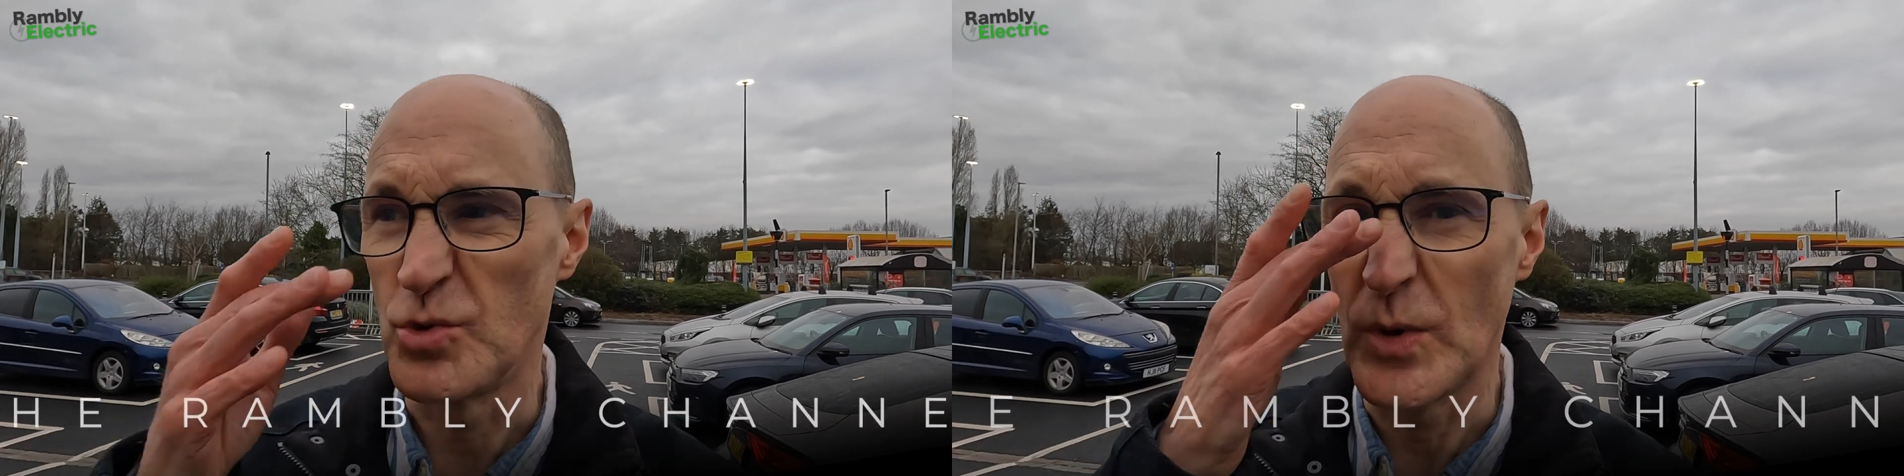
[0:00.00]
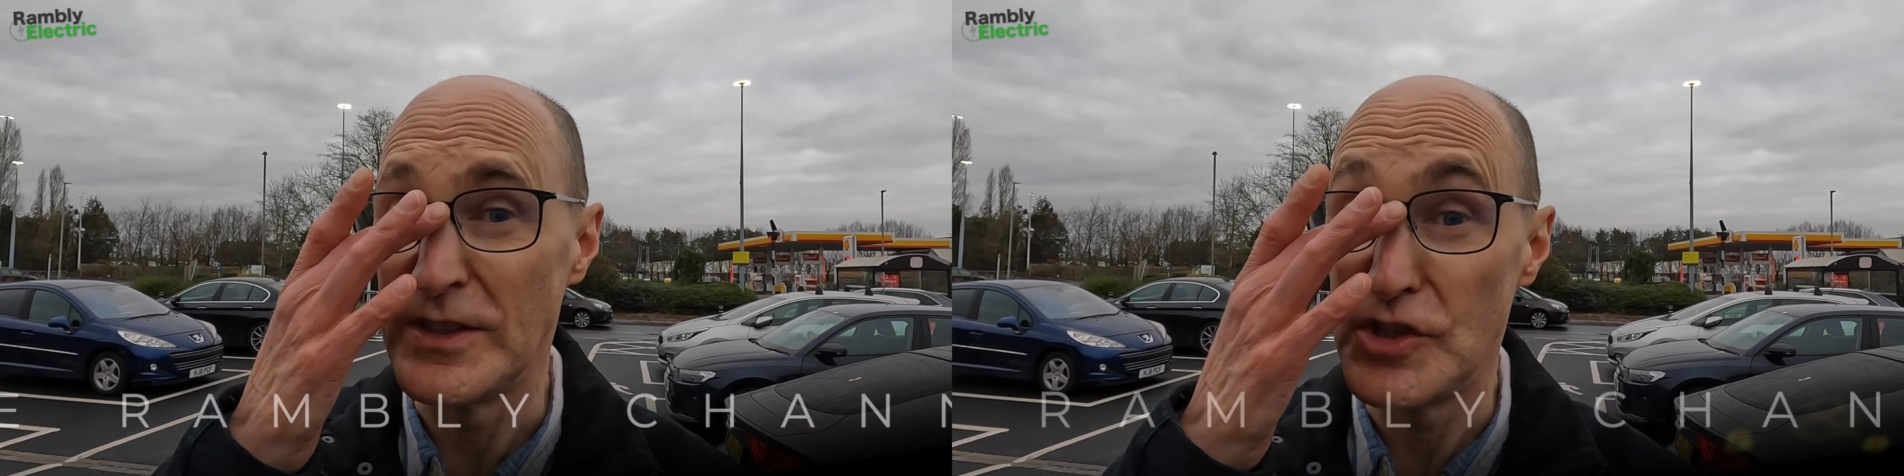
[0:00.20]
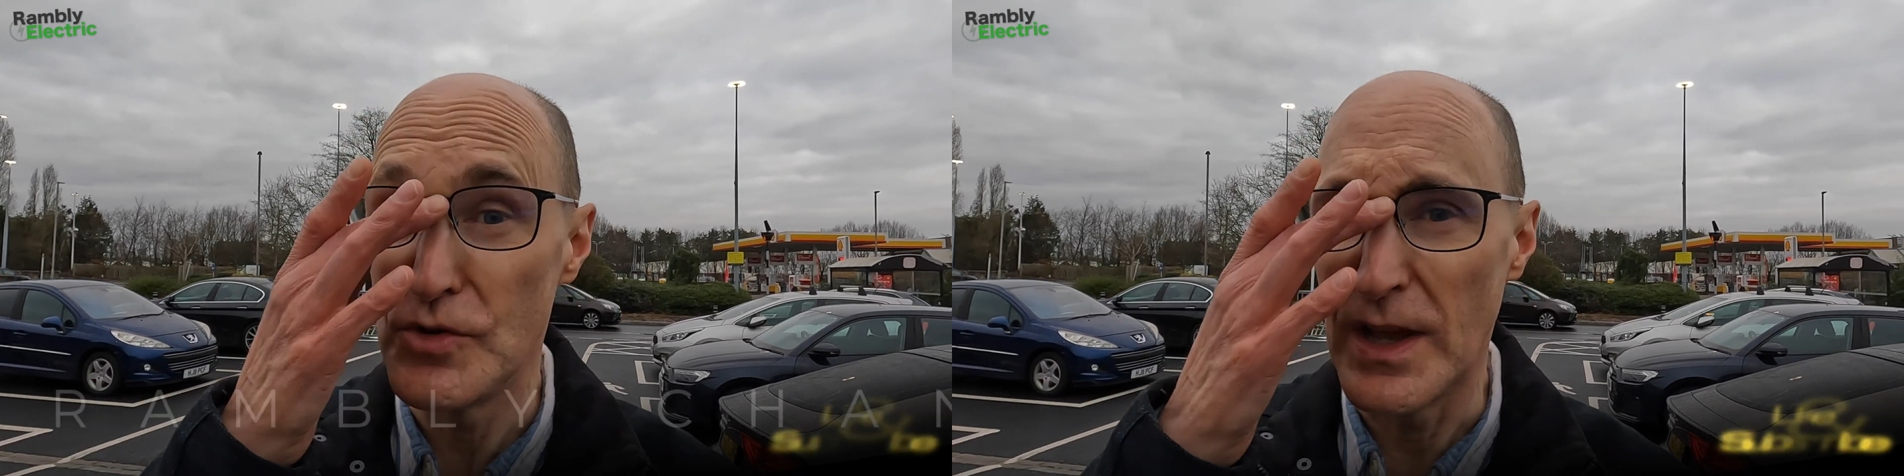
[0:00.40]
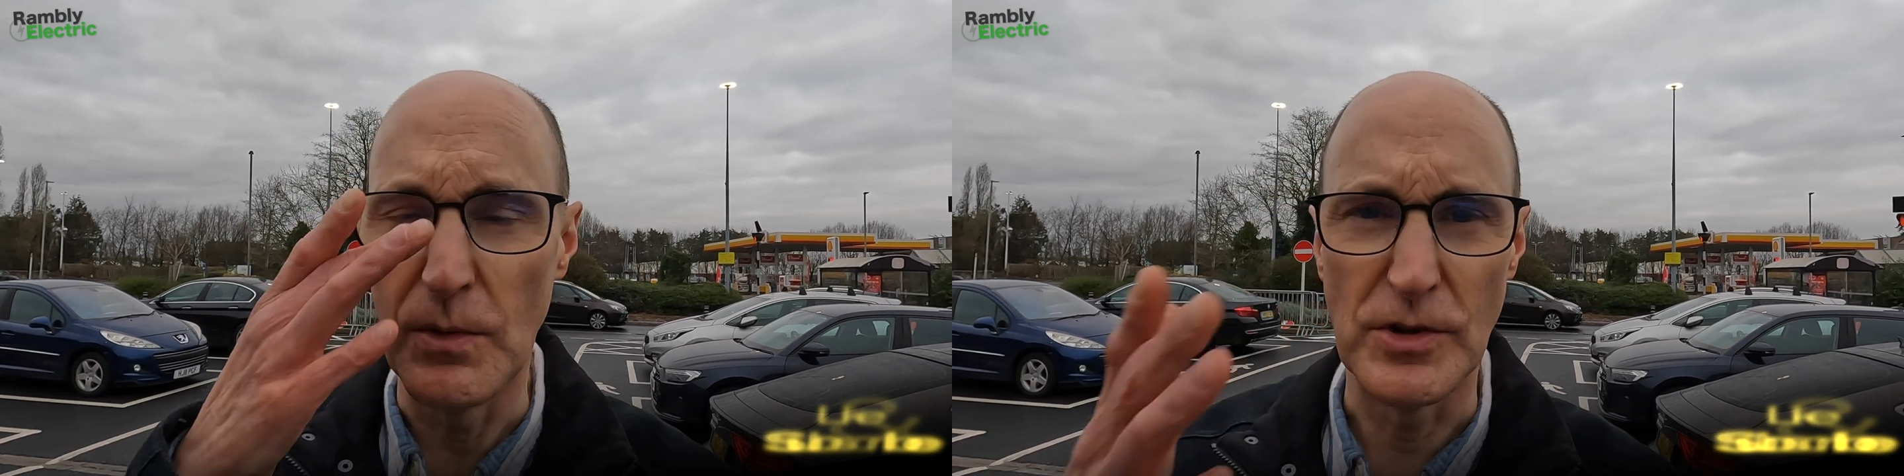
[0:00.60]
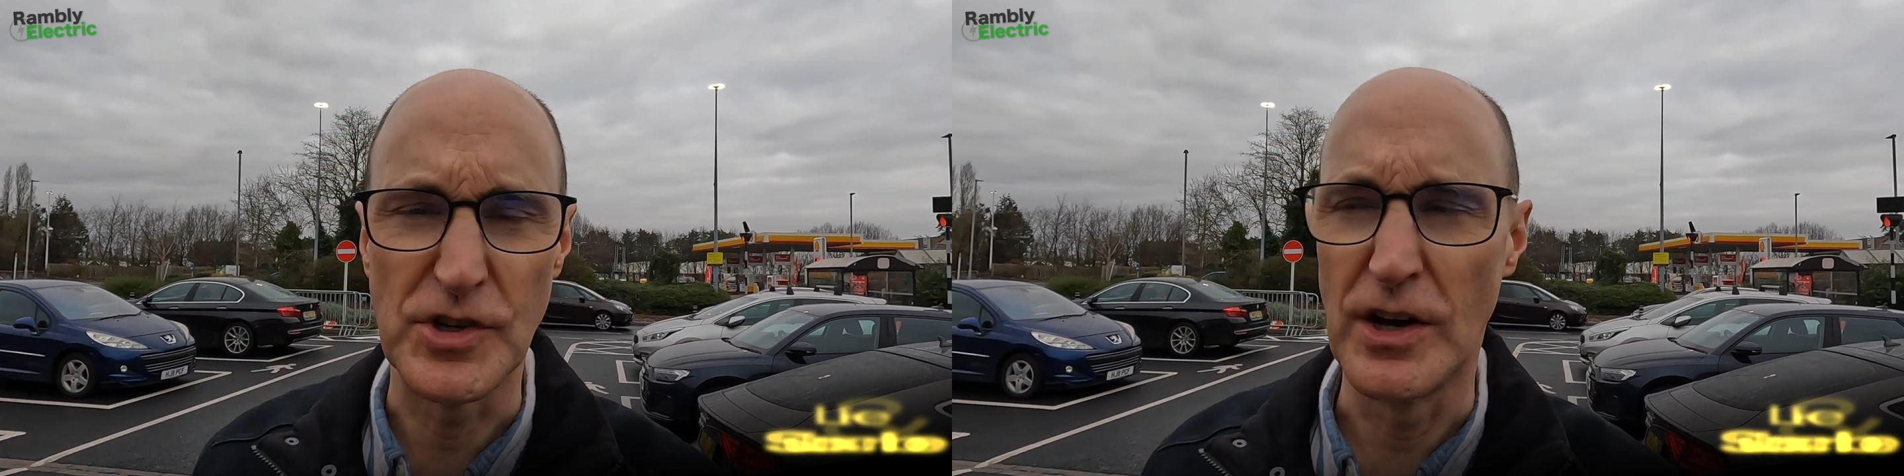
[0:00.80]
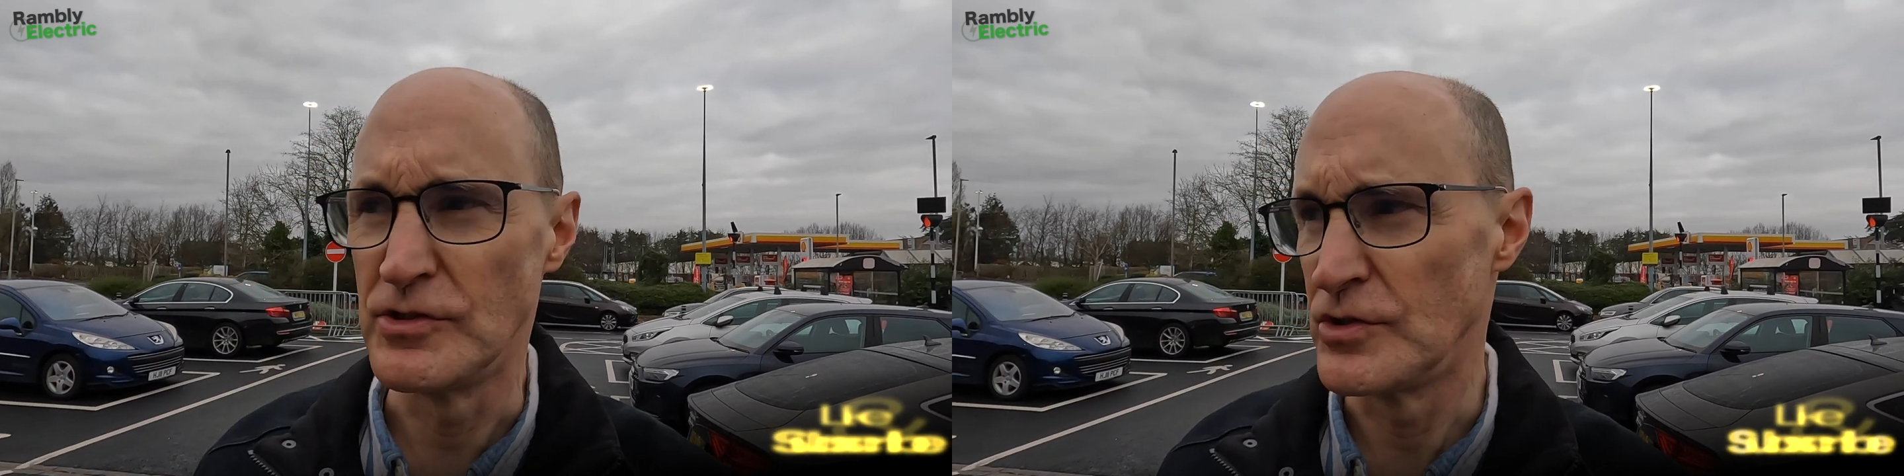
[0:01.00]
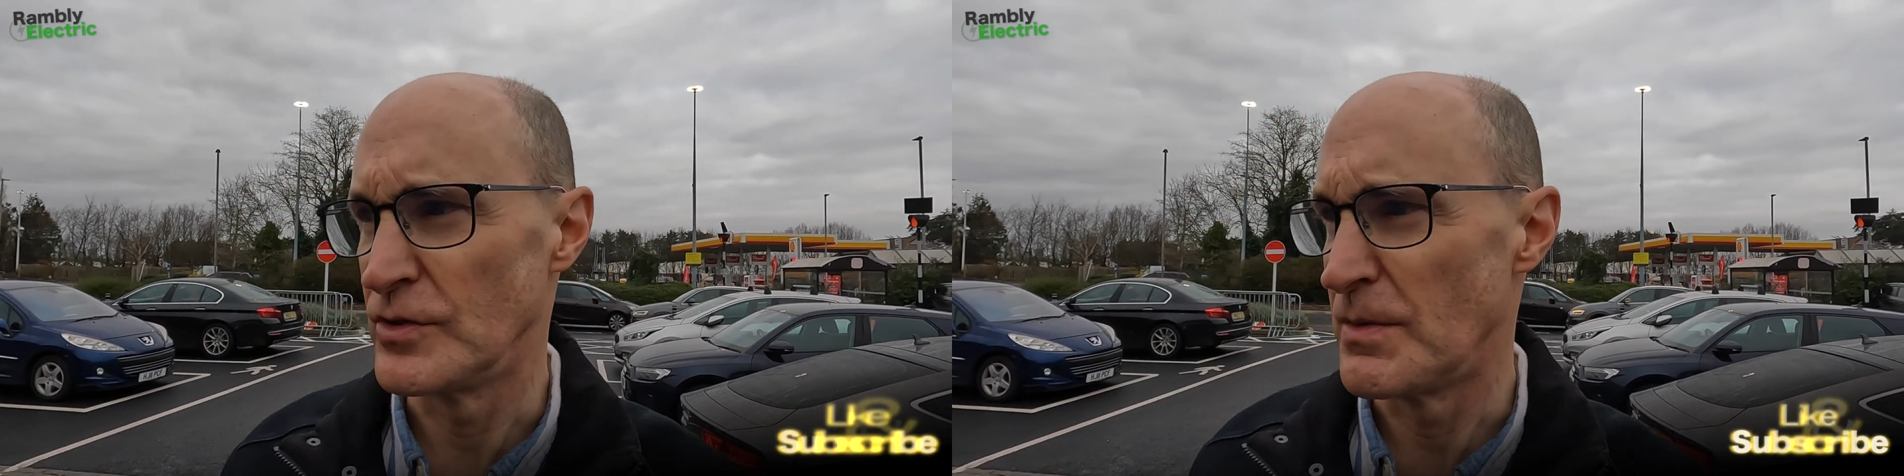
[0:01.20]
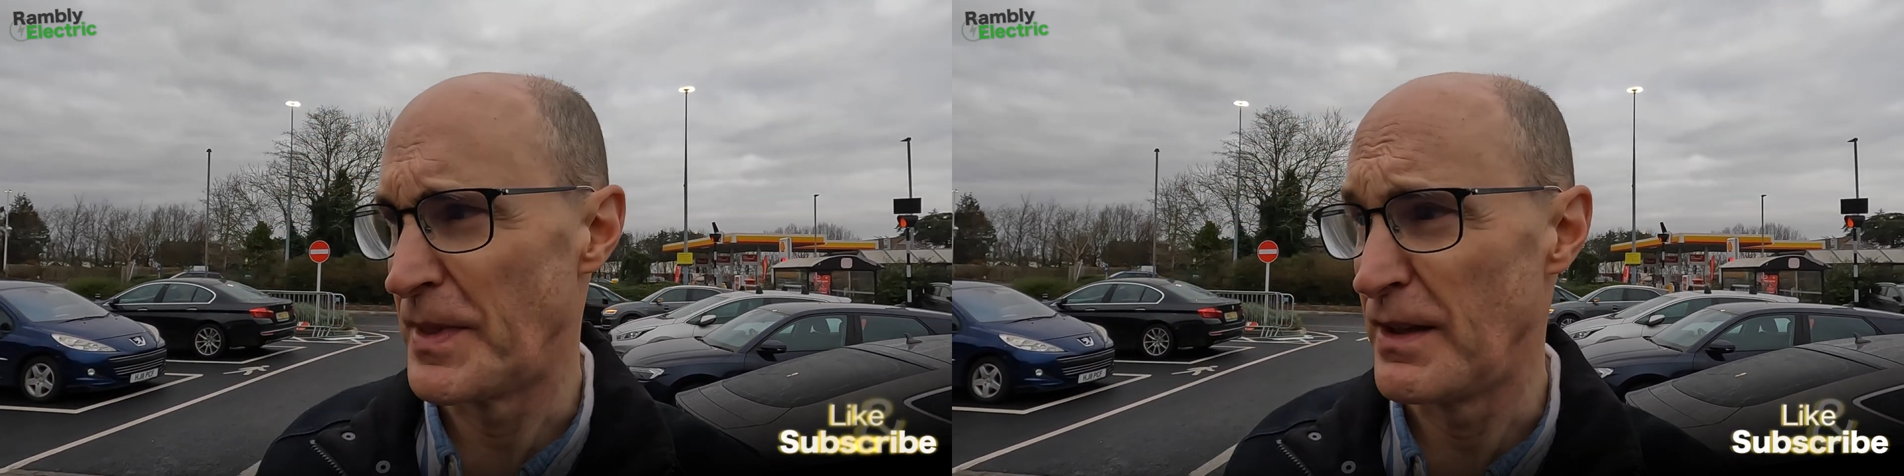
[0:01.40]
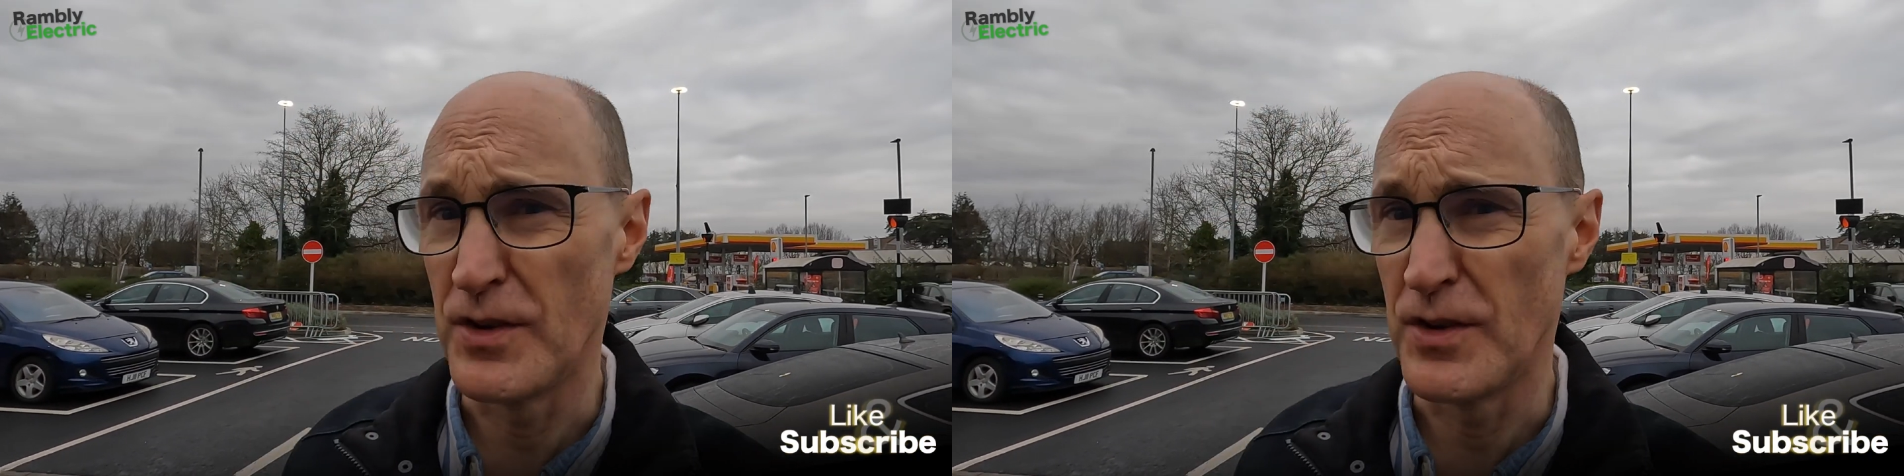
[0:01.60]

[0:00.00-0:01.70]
or 22 kilowatt chargers or something,